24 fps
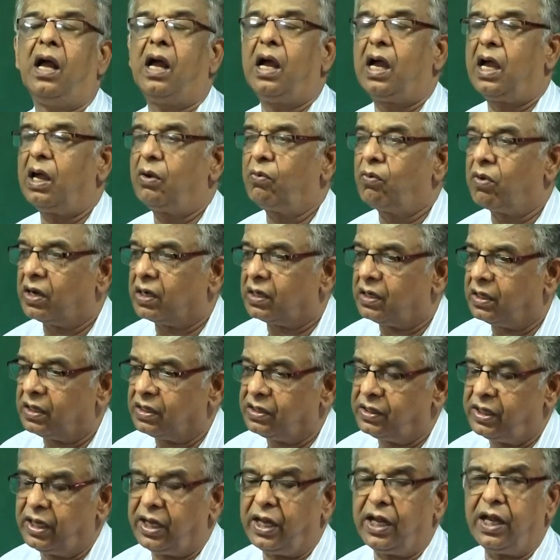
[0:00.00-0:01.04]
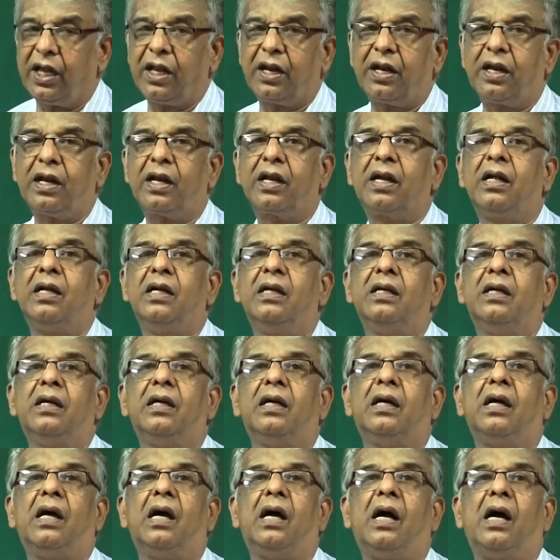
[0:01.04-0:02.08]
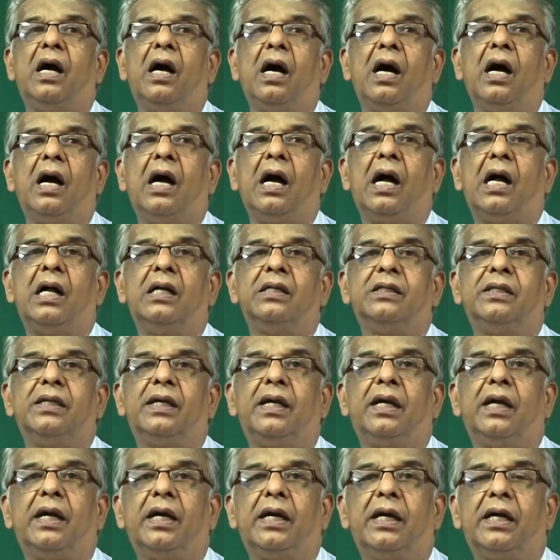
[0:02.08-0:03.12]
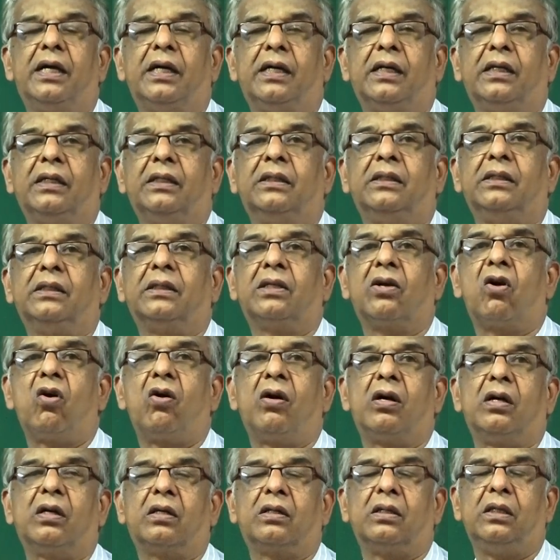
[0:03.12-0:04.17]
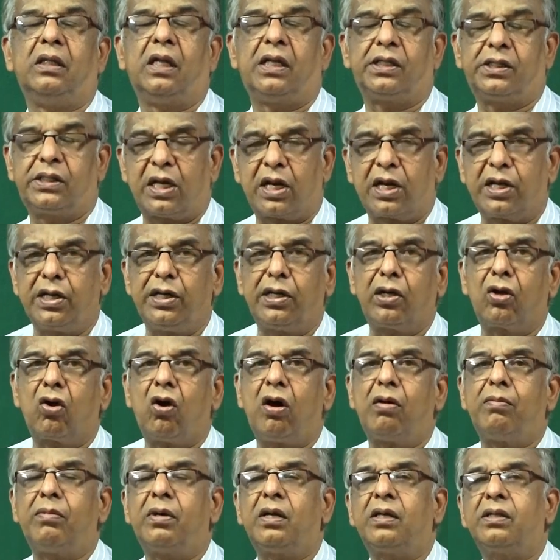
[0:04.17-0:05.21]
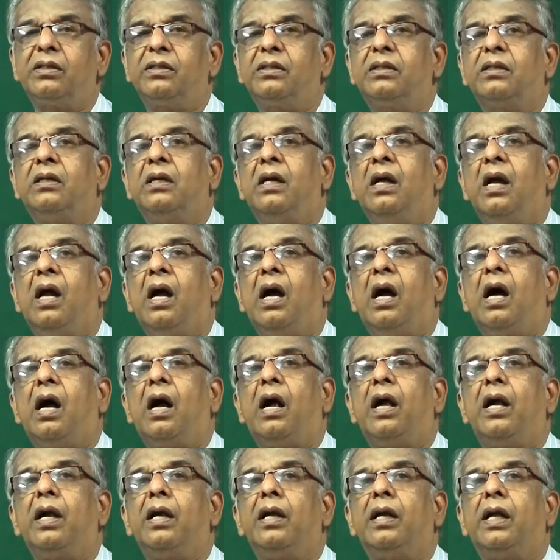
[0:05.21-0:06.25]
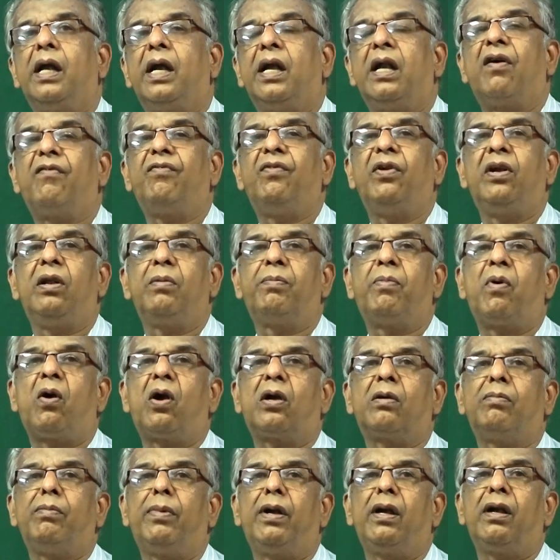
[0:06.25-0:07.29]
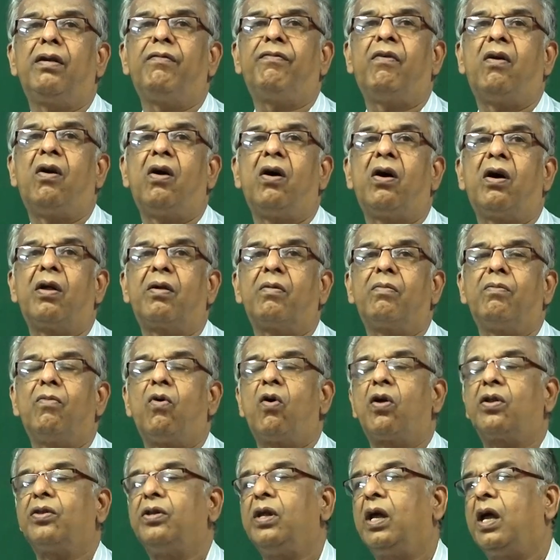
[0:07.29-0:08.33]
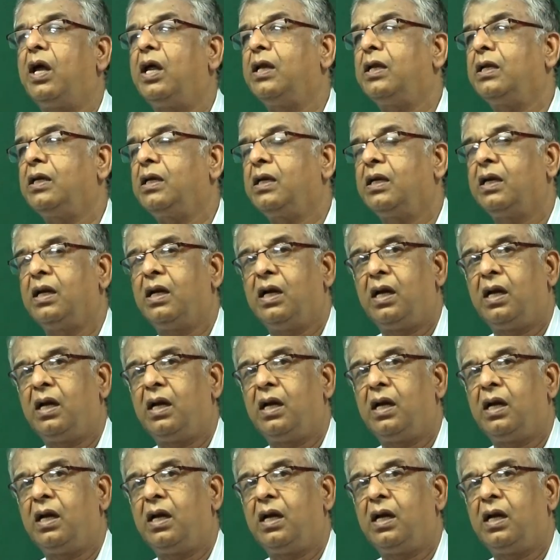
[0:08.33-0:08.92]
I worked there as a lecturer in commerce and head of the department for more than